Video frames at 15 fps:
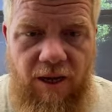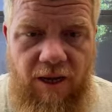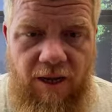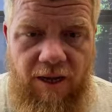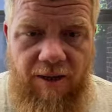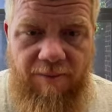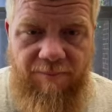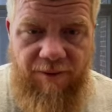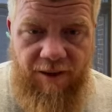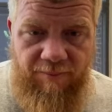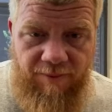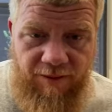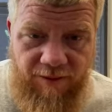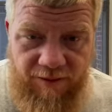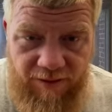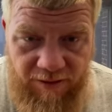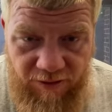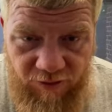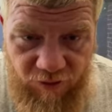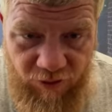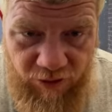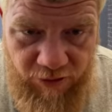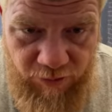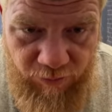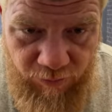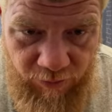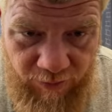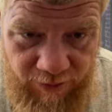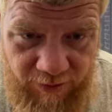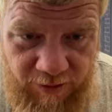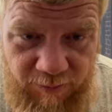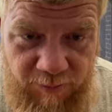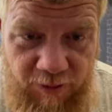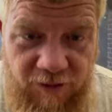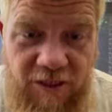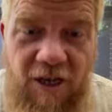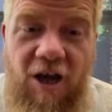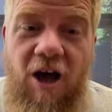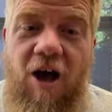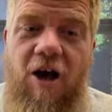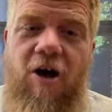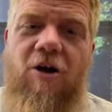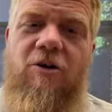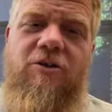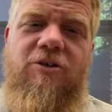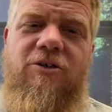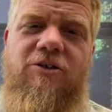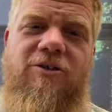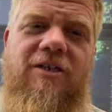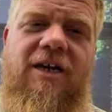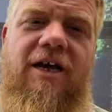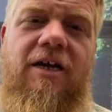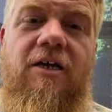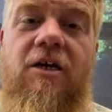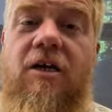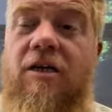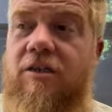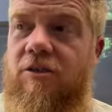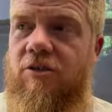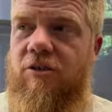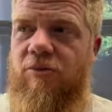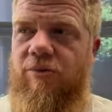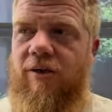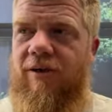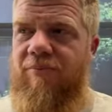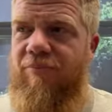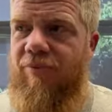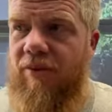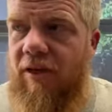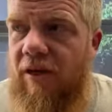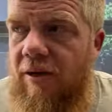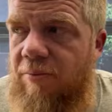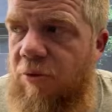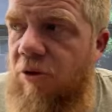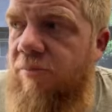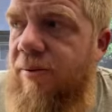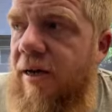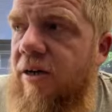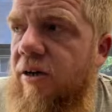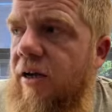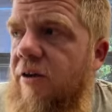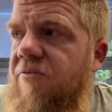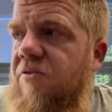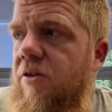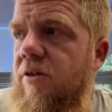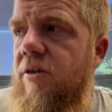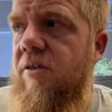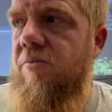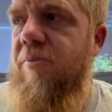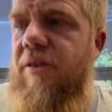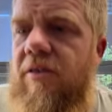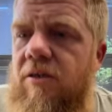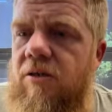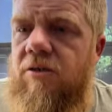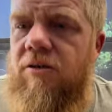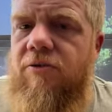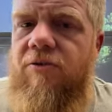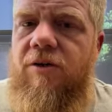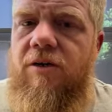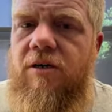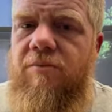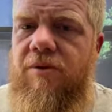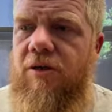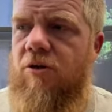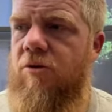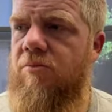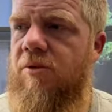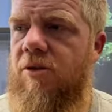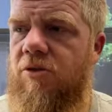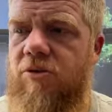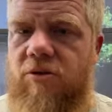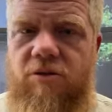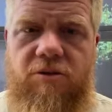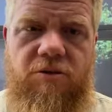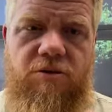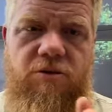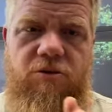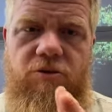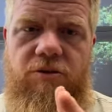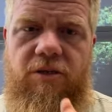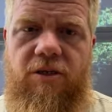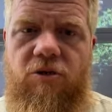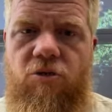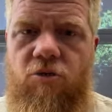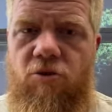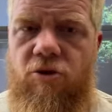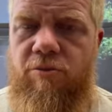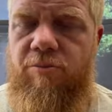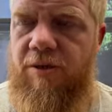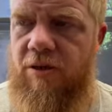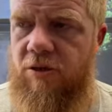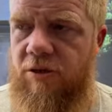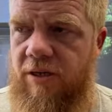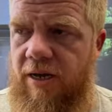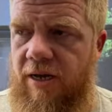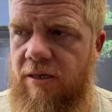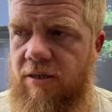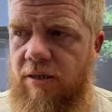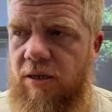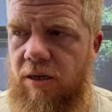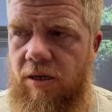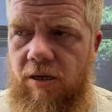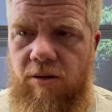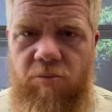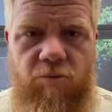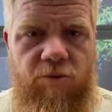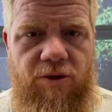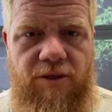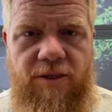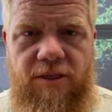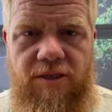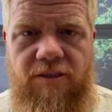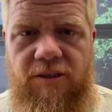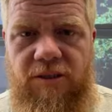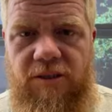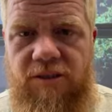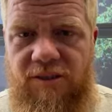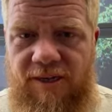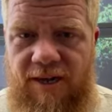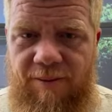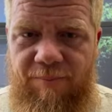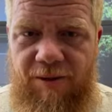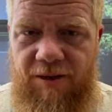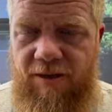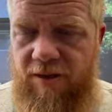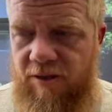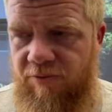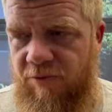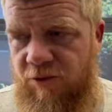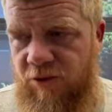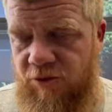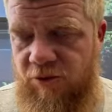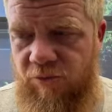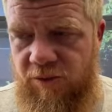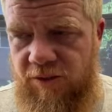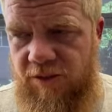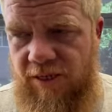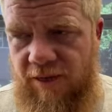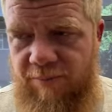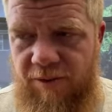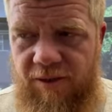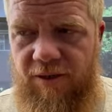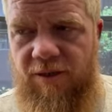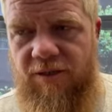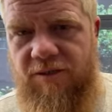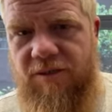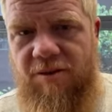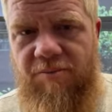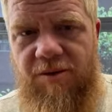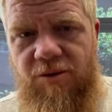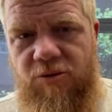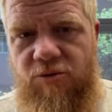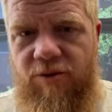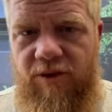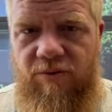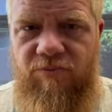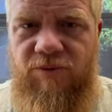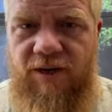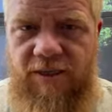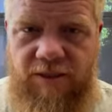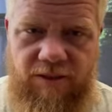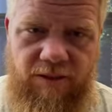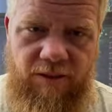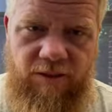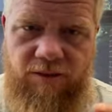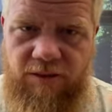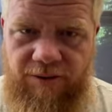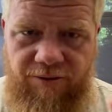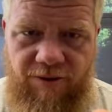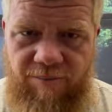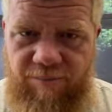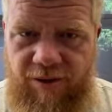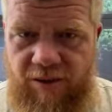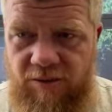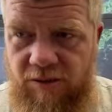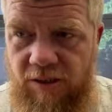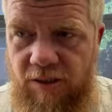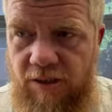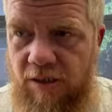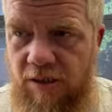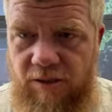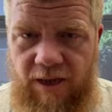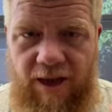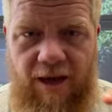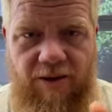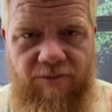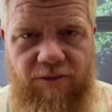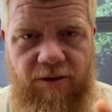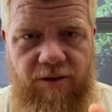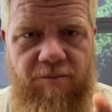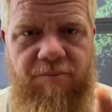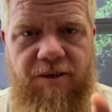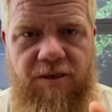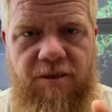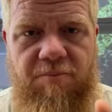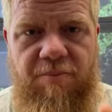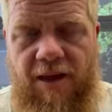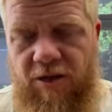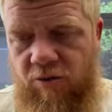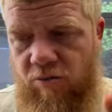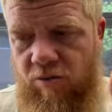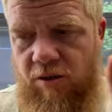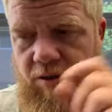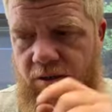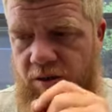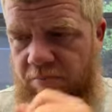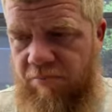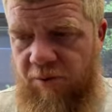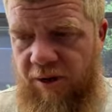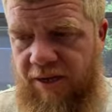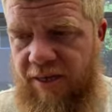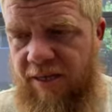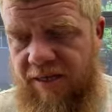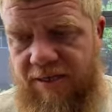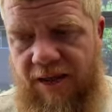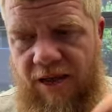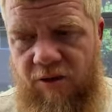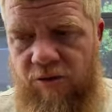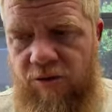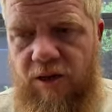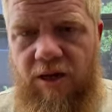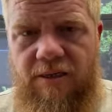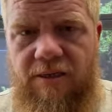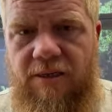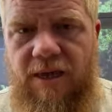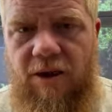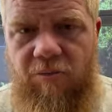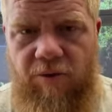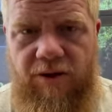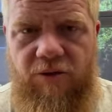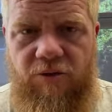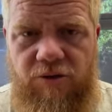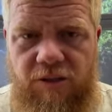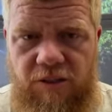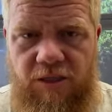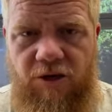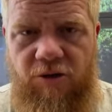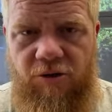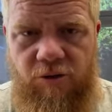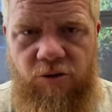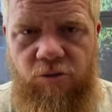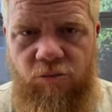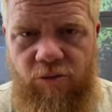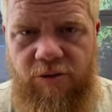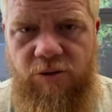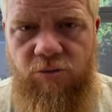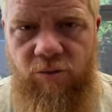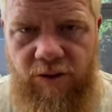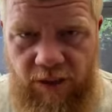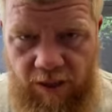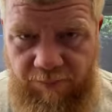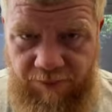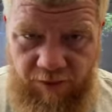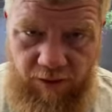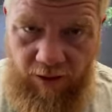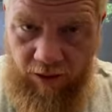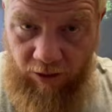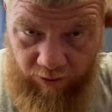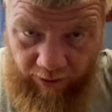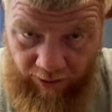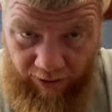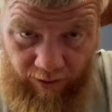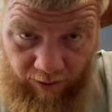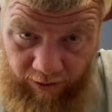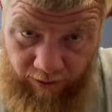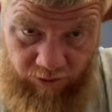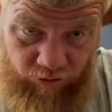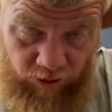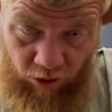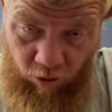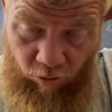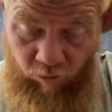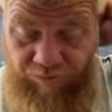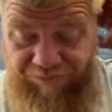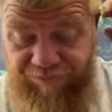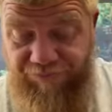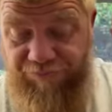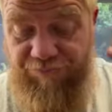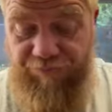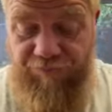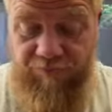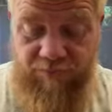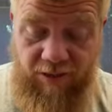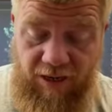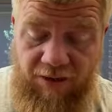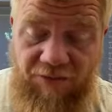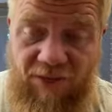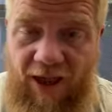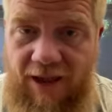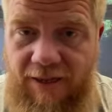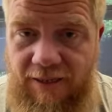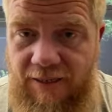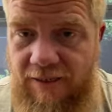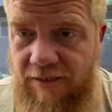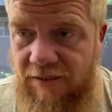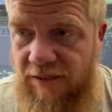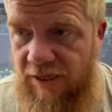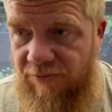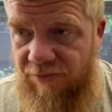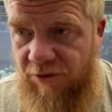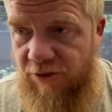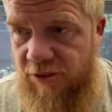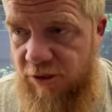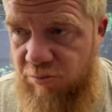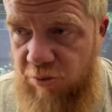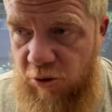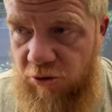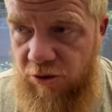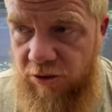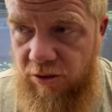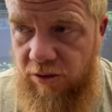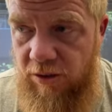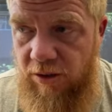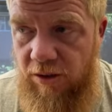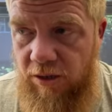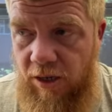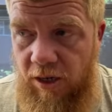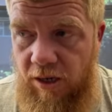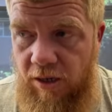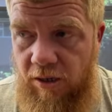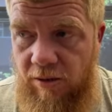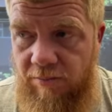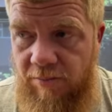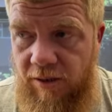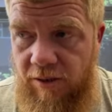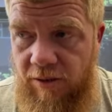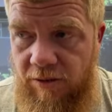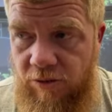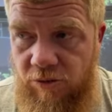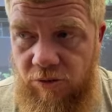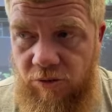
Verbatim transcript: Um, I'm lurking, just rolling smokes. Oh, dude, yeah. You know what? Um, you better if you're gonna be if you're gonna be homeless. There's two things you should be good at. Um, one is is snipe hunting. If you don't know what snipe hunting is, that means going and finding little cigarette butts that have a little bit of tobacco on it and breaking it down, and then that way you sit there and you twist one up. Okay, so that is if you're a smoker um, and you